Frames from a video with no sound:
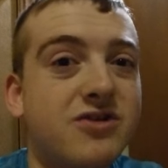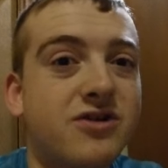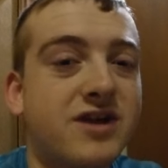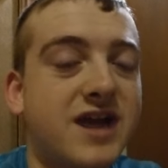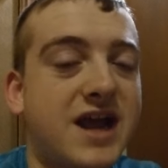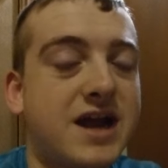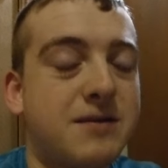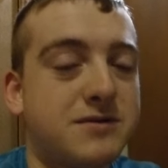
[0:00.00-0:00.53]

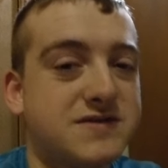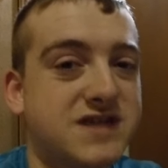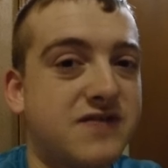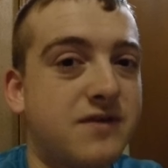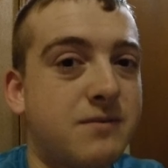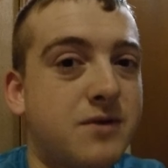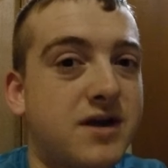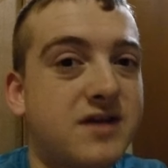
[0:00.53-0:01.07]
looking animals,
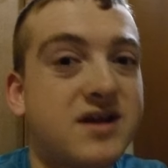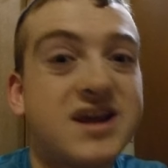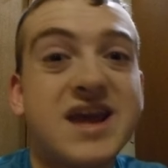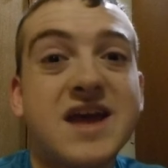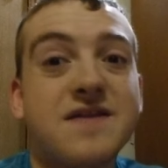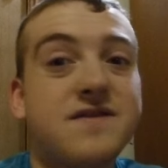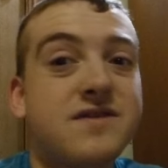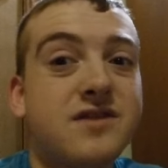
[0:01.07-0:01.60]
everybody.
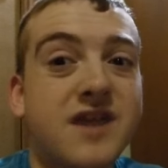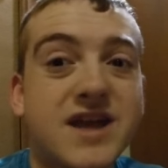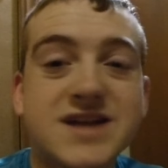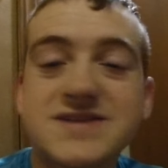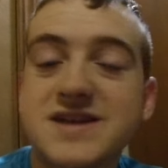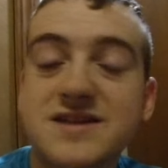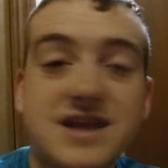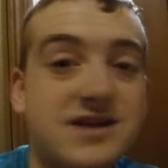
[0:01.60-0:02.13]
Again, like I
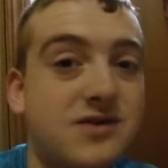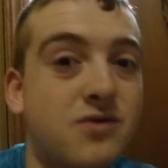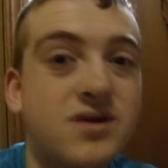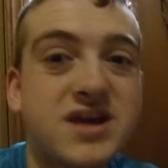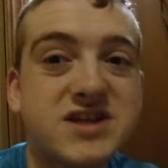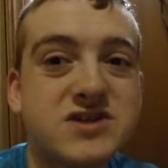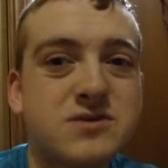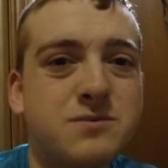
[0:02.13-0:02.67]
said, they don't
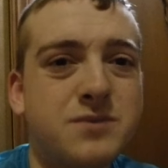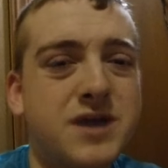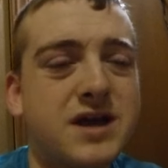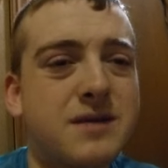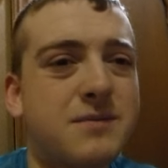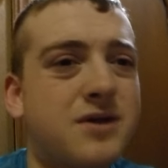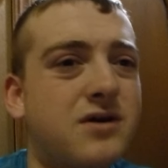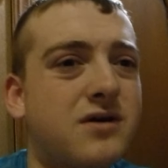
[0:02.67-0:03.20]
get too
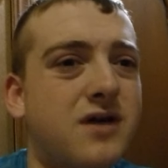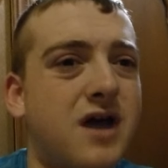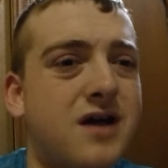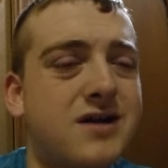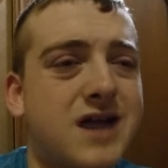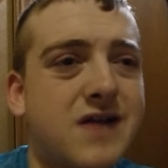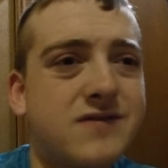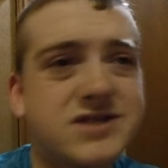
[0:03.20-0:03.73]
big, about
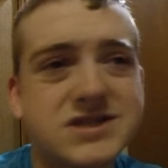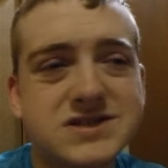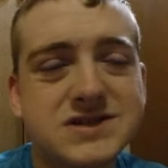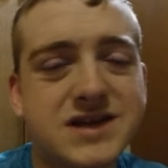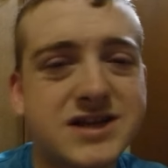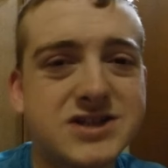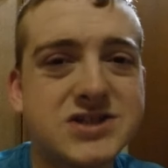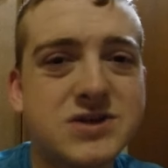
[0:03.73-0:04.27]
on average it's
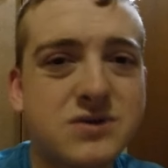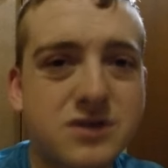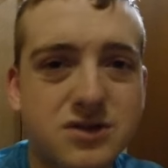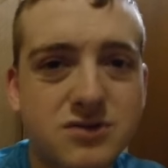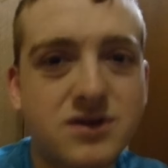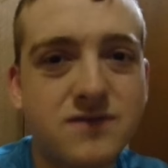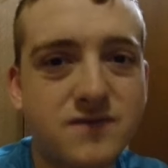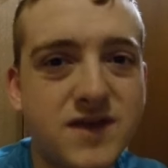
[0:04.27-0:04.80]
like two to
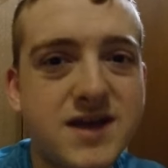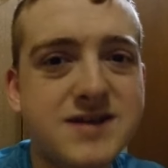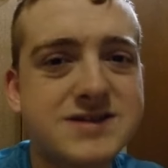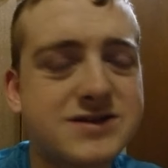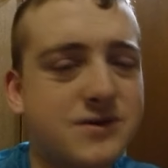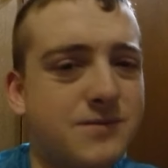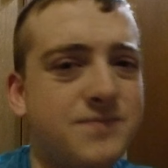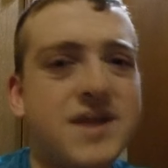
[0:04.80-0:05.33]
three feet,
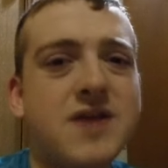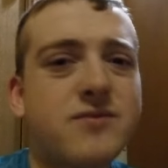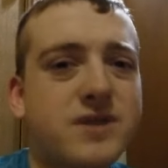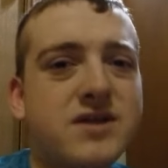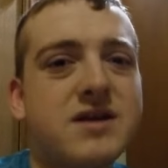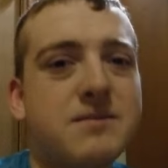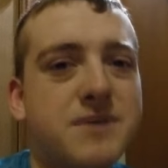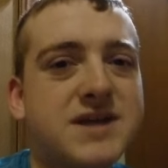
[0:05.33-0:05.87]
so not
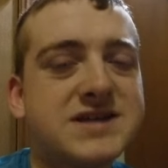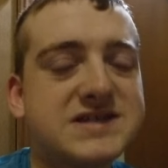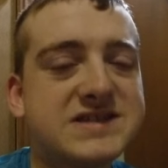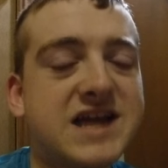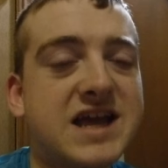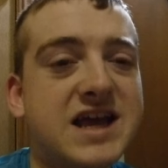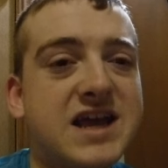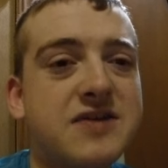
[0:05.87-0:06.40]
really a big
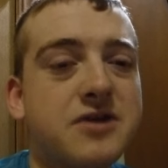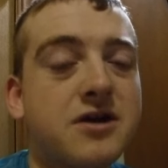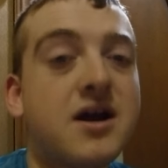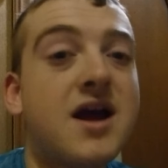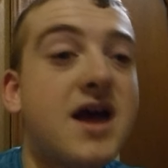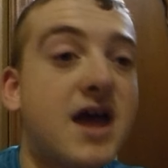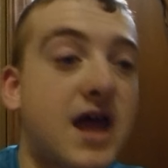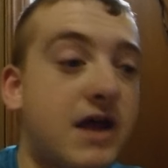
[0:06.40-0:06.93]
snake either.
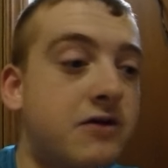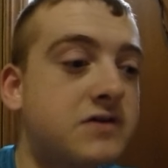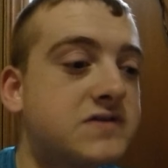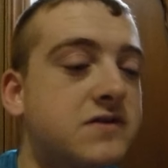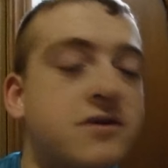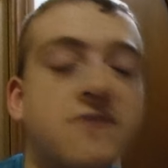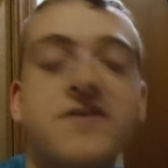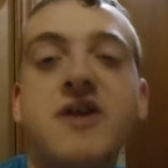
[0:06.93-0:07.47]
And
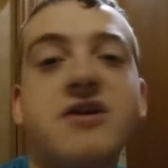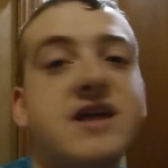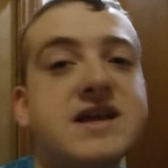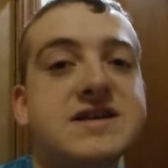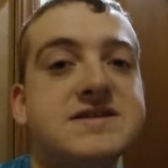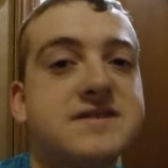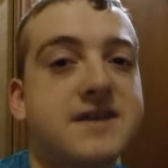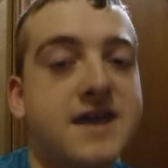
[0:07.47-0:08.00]
also they're very
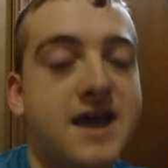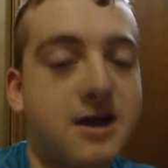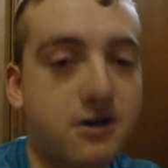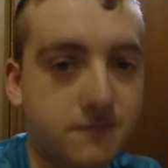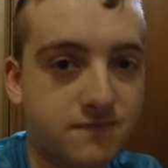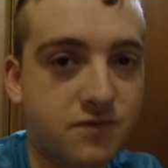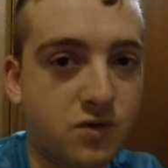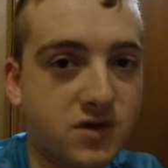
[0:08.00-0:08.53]
easy to
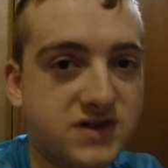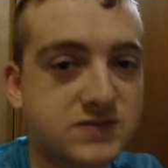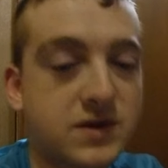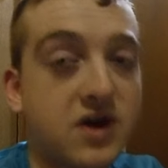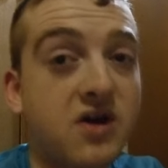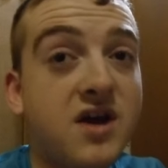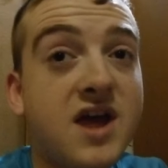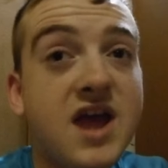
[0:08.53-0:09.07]
care for as
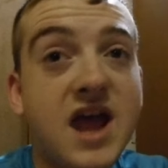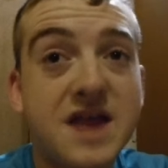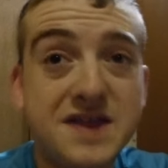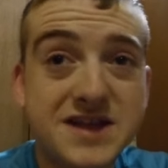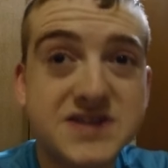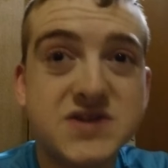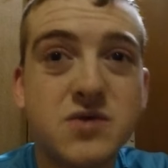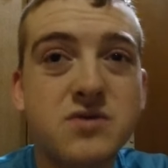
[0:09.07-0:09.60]
well, and
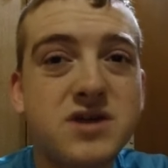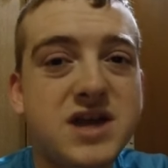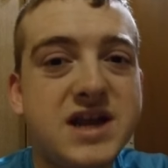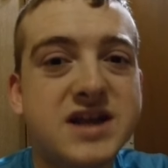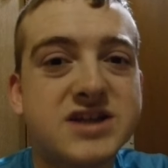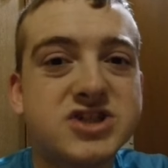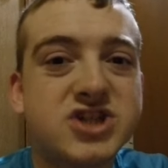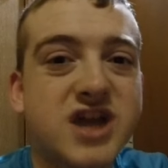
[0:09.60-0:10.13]
they don't
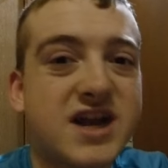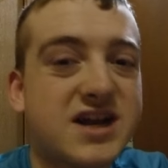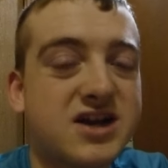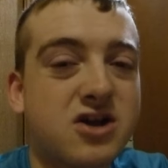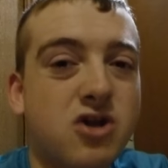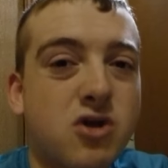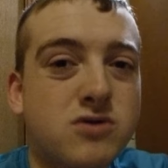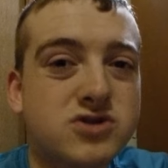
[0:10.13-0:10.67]
need a giant
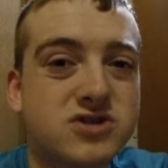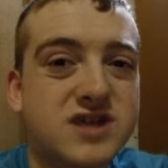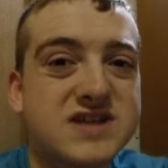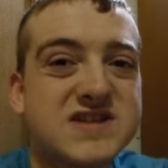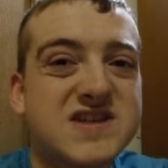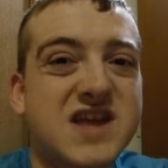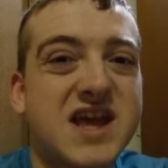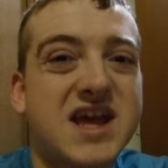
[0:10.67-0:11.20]
enclosure
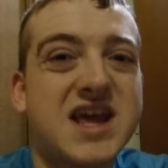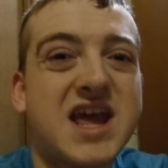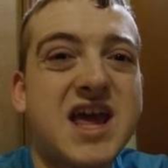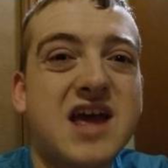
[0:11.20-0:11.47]
that's like